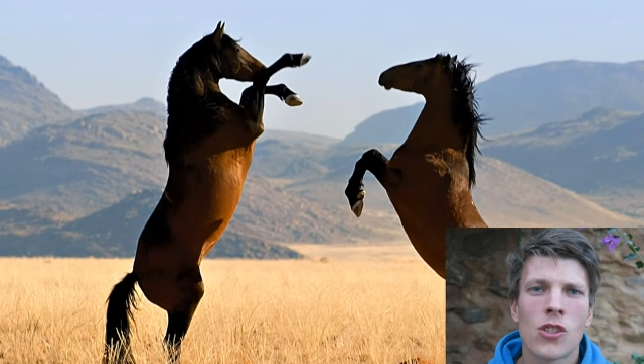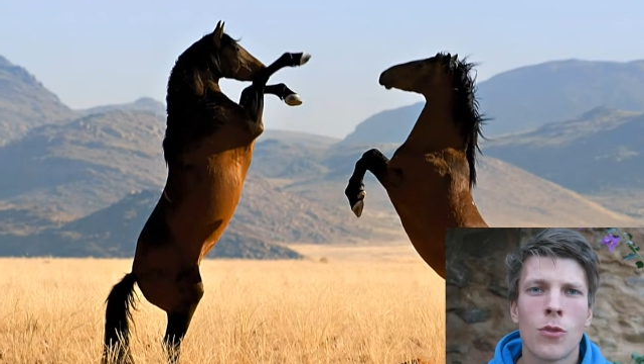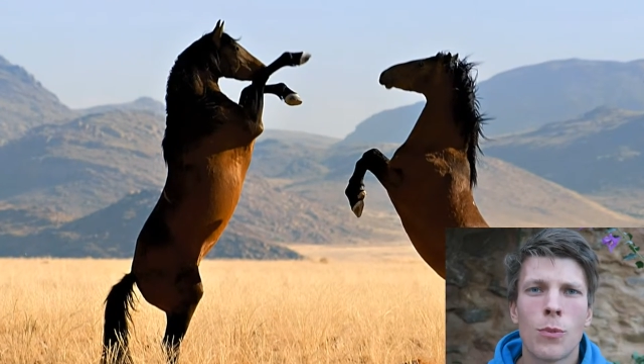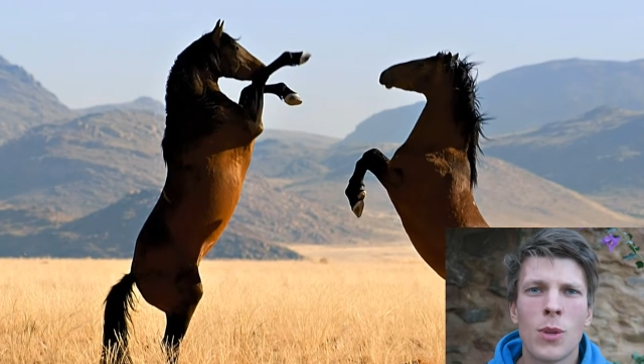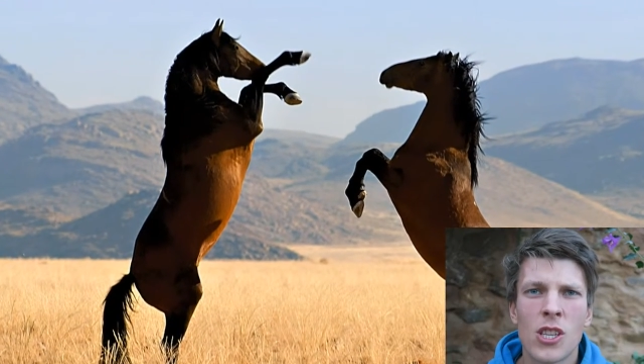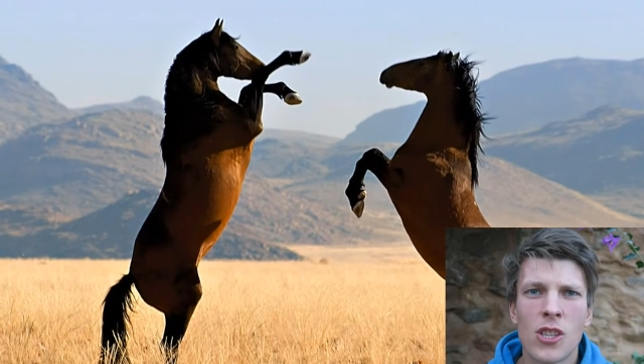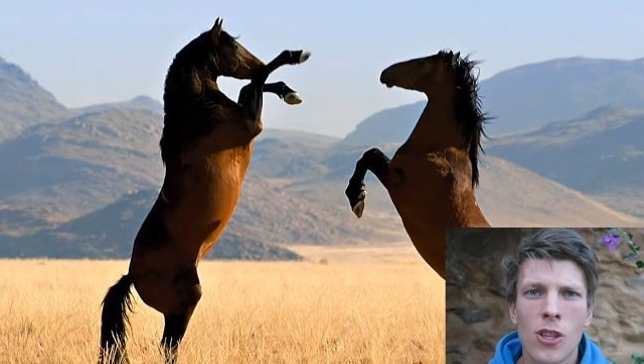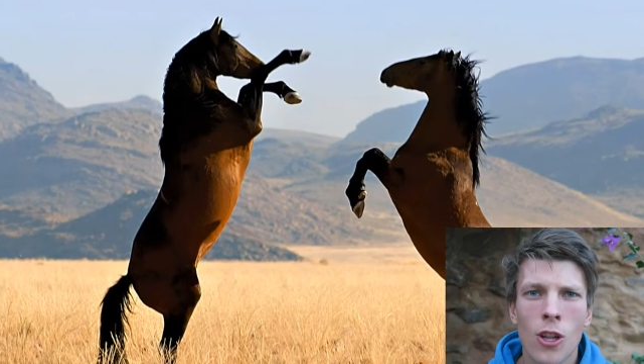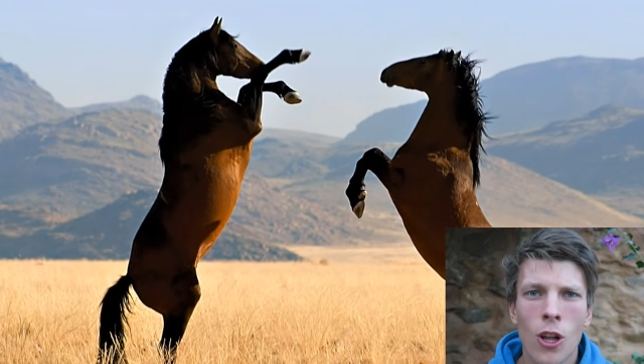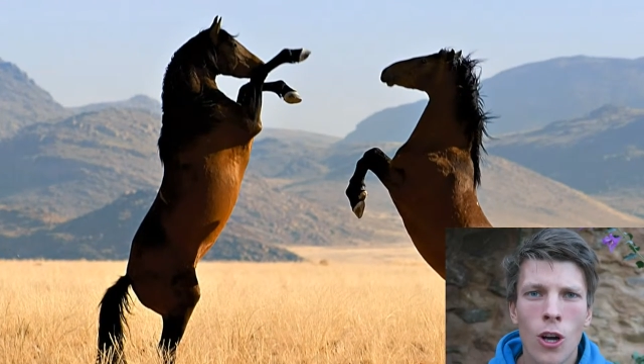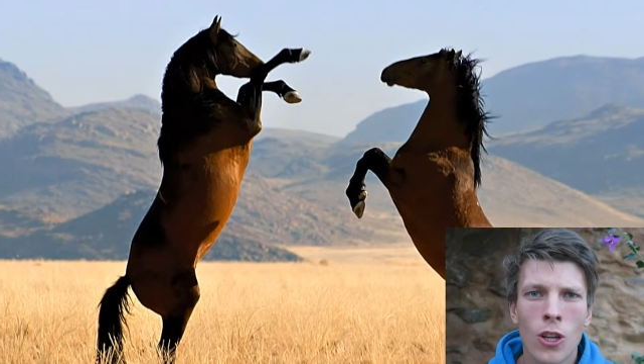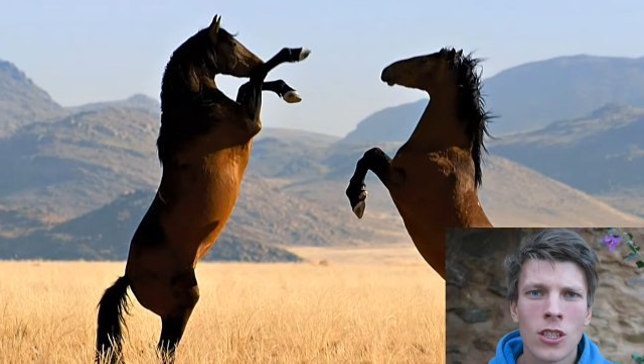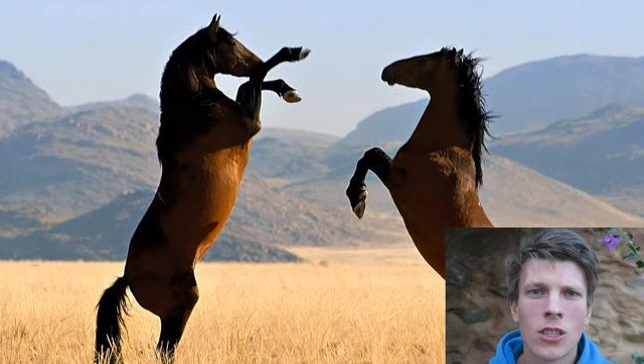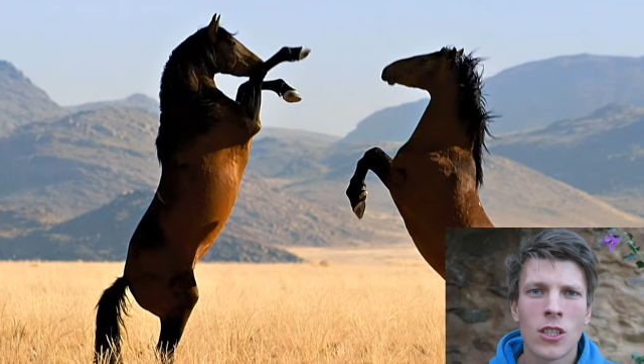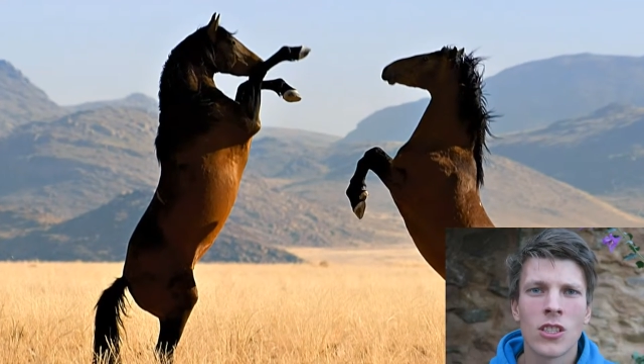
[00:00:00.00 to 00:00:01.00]
to be
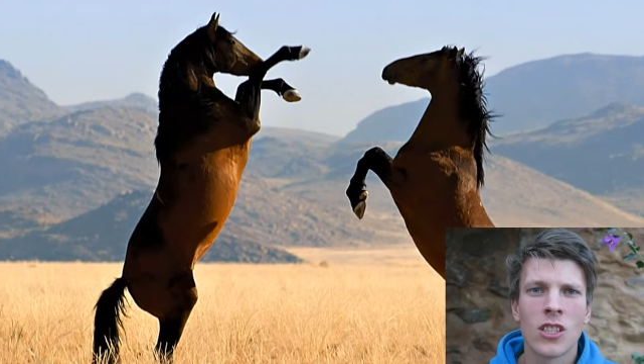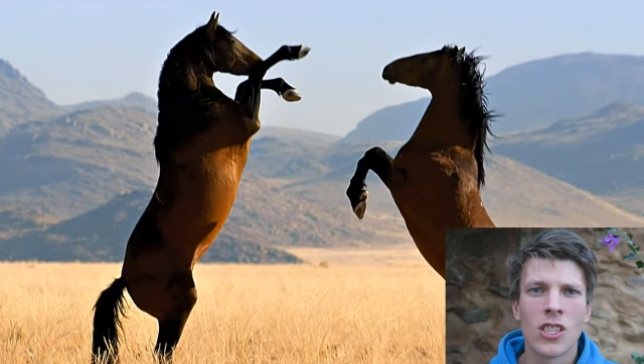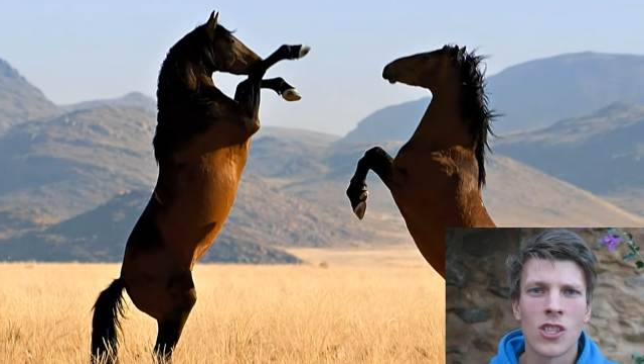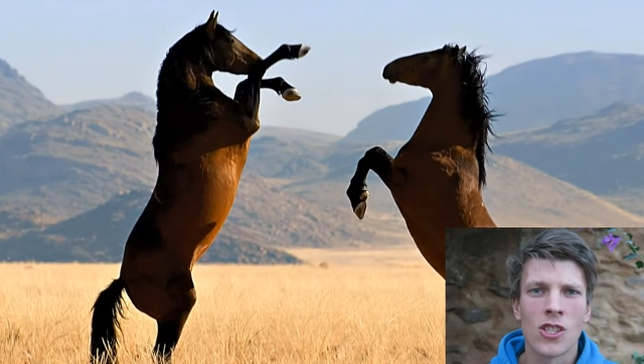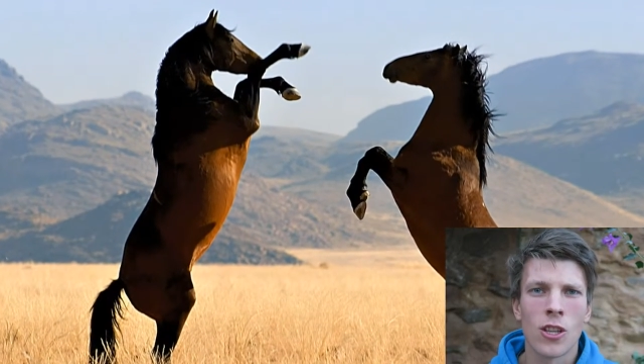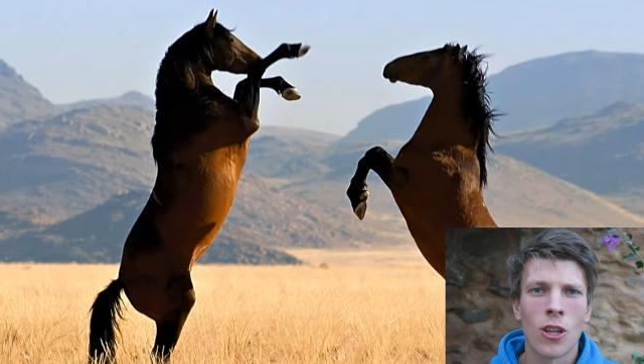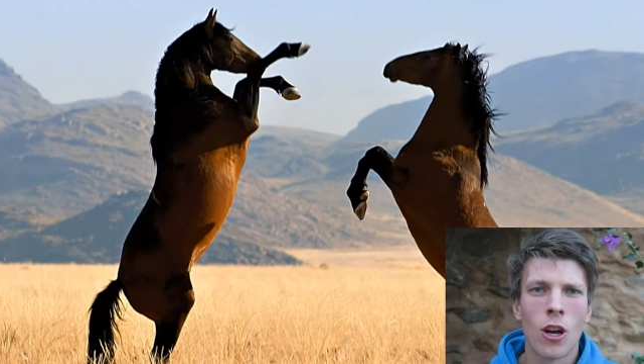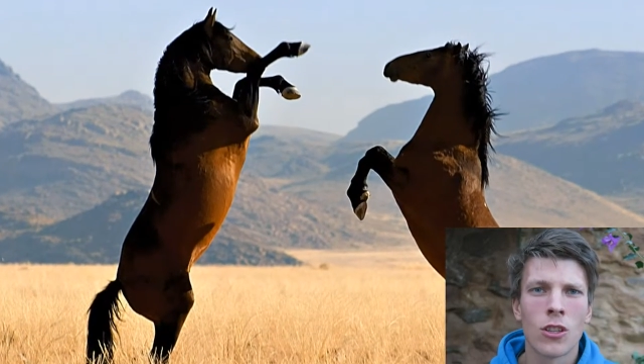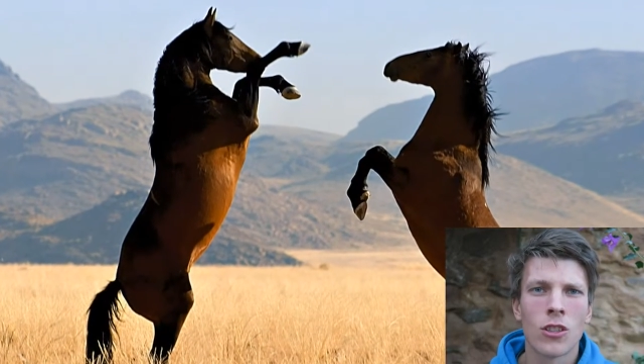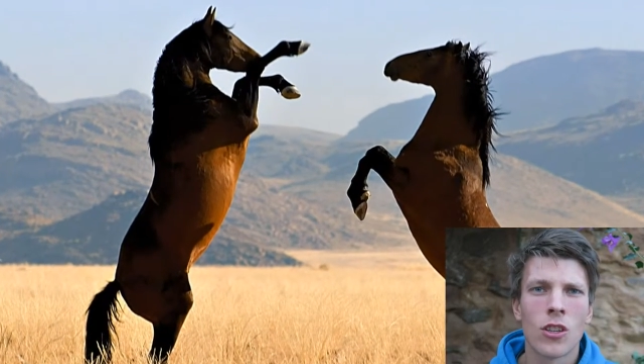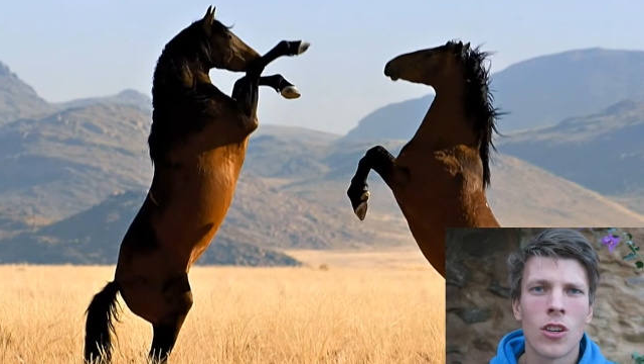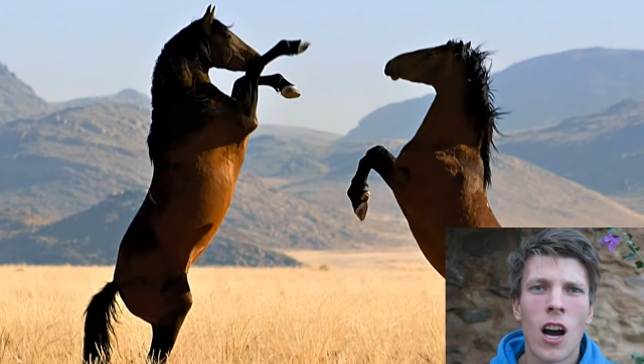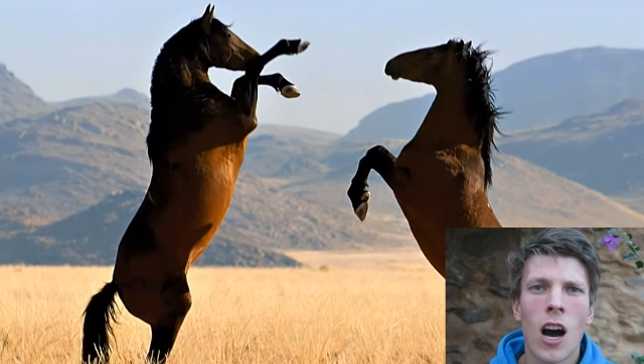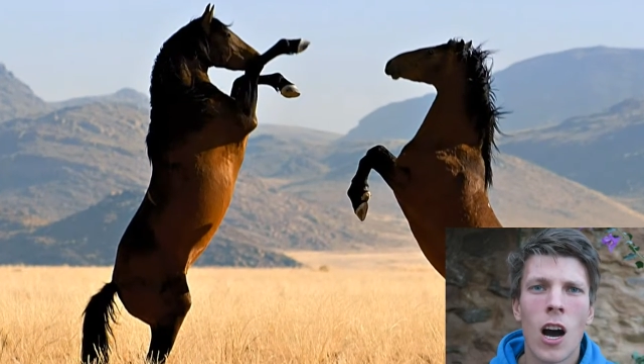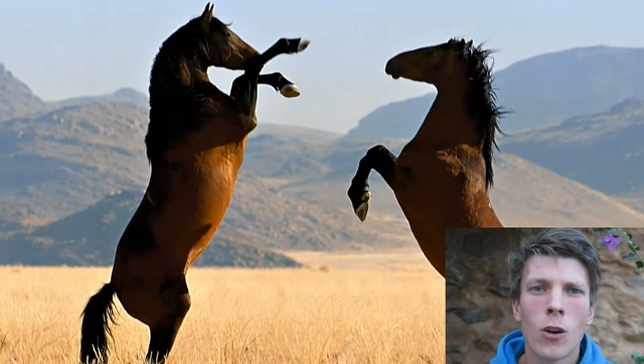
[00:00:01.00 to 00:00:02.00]
slaughtered in
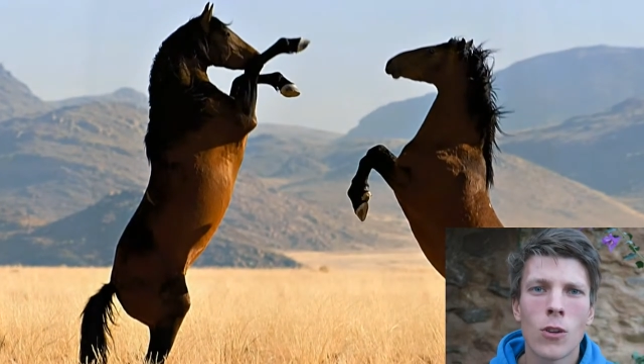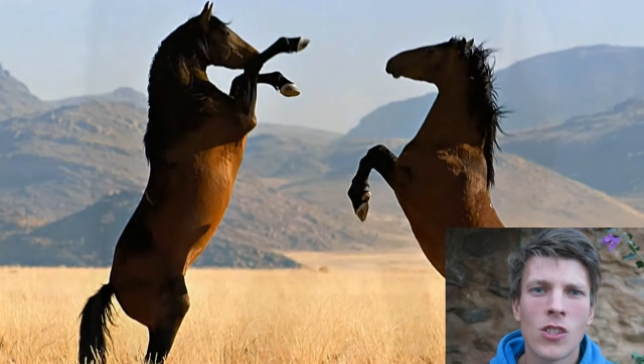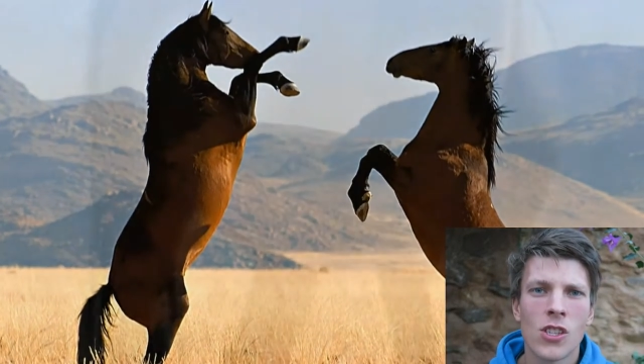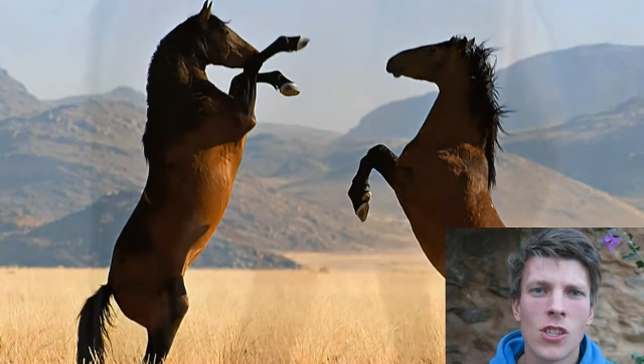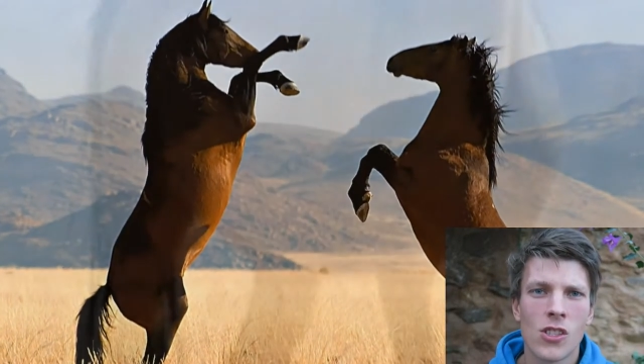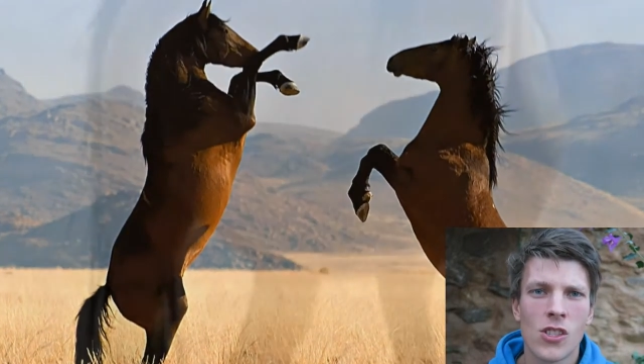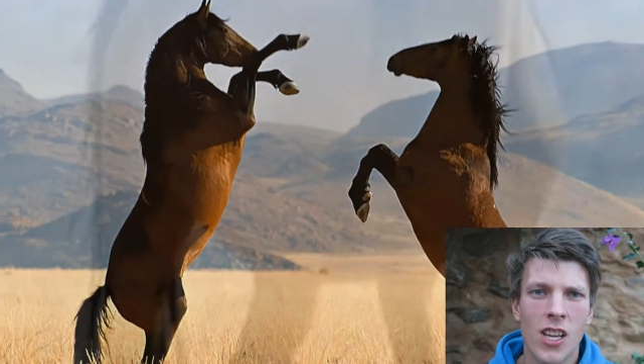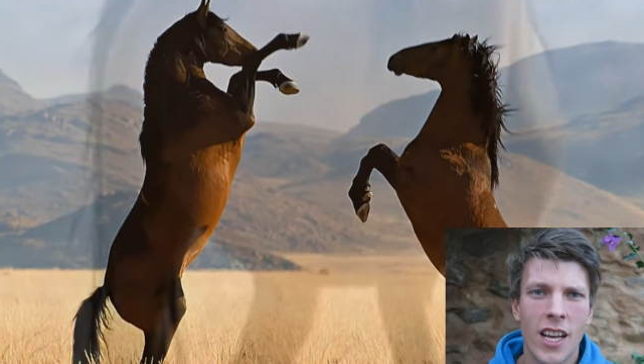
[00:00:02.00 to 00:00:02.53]
slaughterhouses